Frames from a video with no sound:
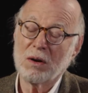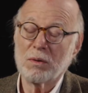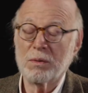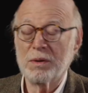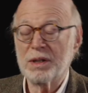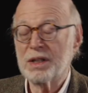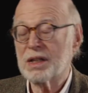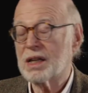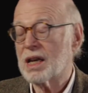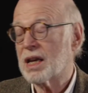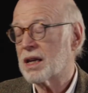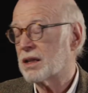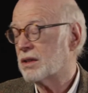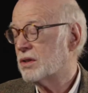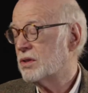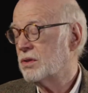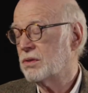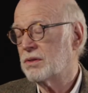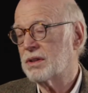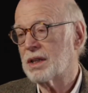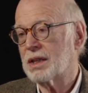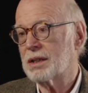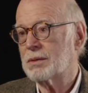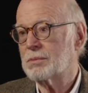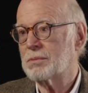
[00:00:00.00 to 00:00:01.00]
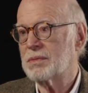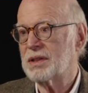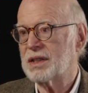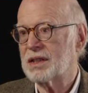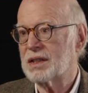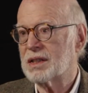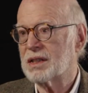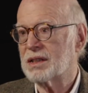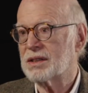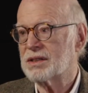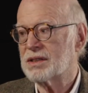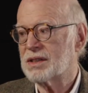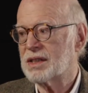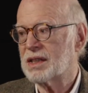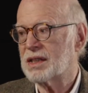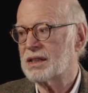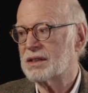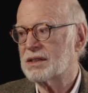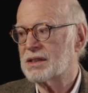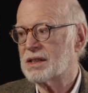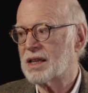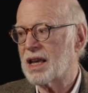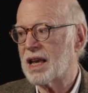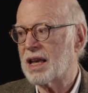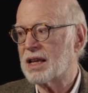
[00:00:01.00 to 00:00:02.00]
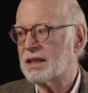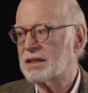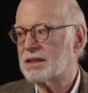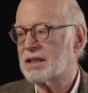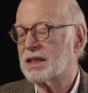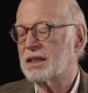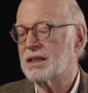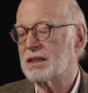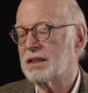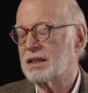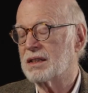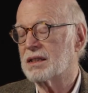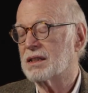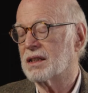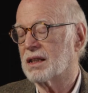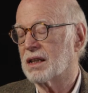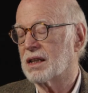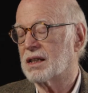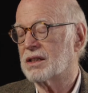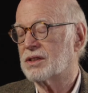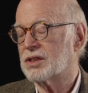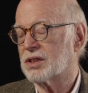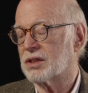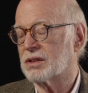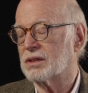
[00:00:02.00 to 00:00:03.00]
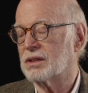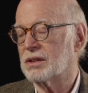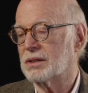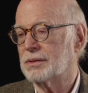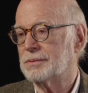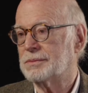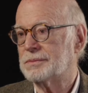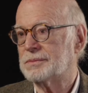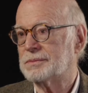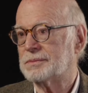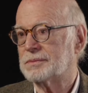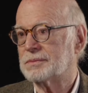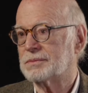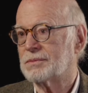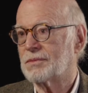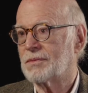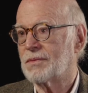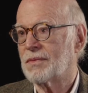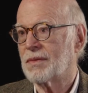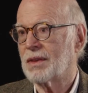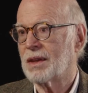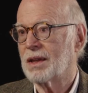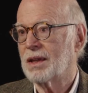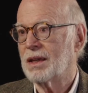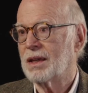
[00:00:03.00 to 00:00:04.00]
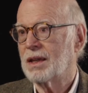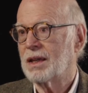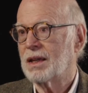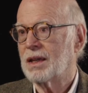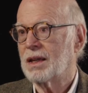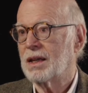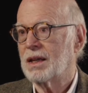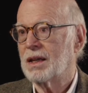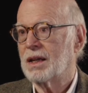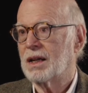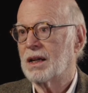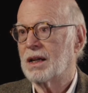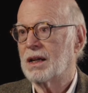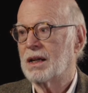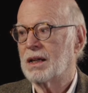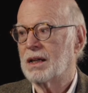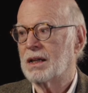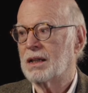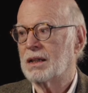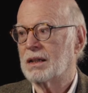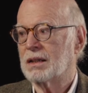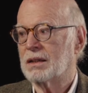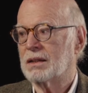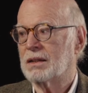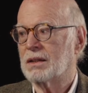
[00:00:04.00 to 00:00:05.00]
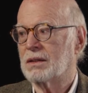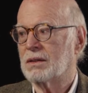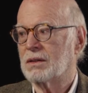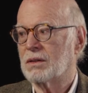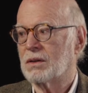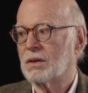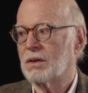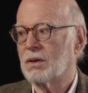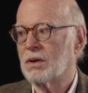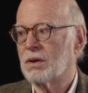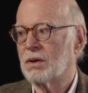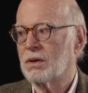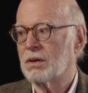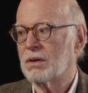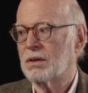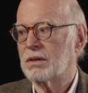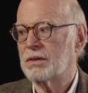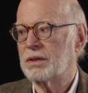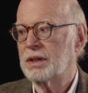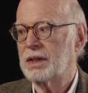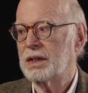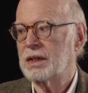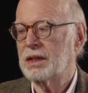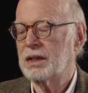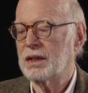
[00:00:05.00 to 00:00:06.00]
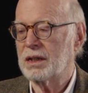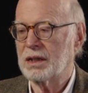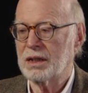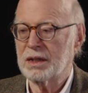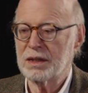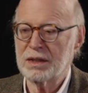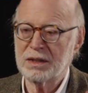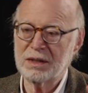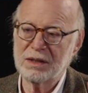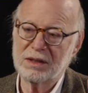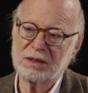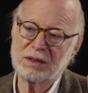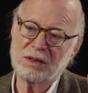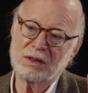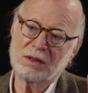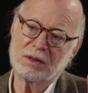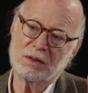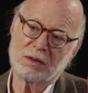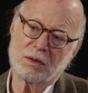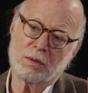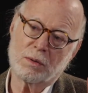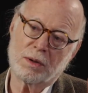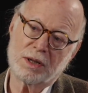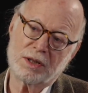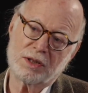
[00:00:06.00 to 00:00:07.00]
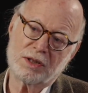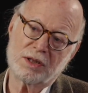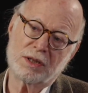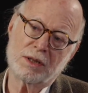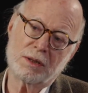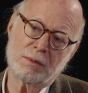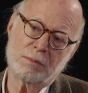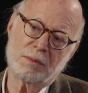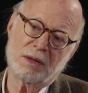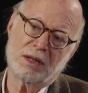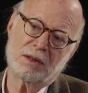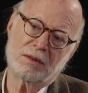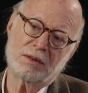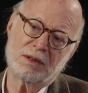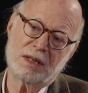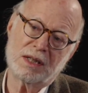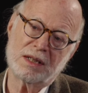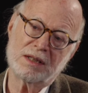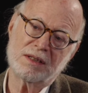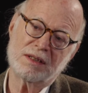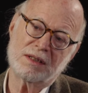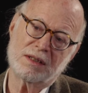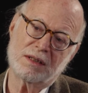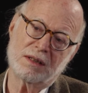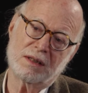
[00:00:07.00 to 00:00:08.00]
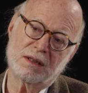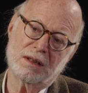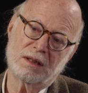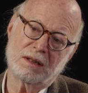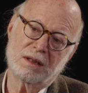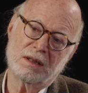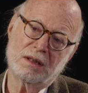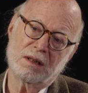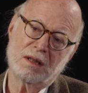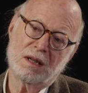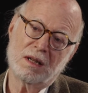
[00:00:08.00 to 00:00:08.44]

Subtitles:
We can't do that because that's anti-ecological. And this is a question about density.